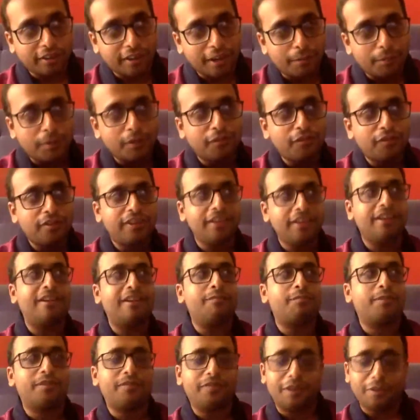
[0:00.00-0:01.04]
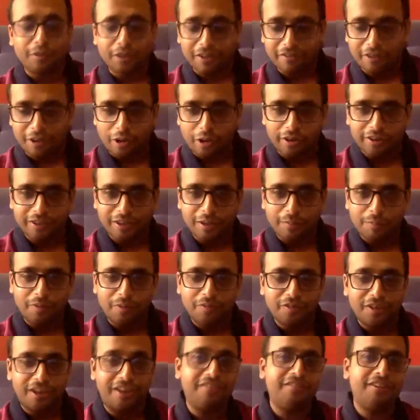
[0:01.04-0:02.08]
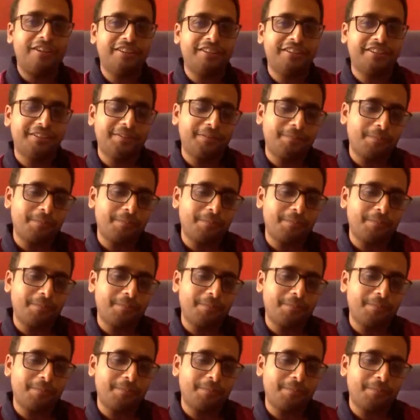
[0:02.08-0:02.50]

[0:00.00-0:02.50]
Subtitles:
cup of tea, I'd prefer to have a hot cup of kava there.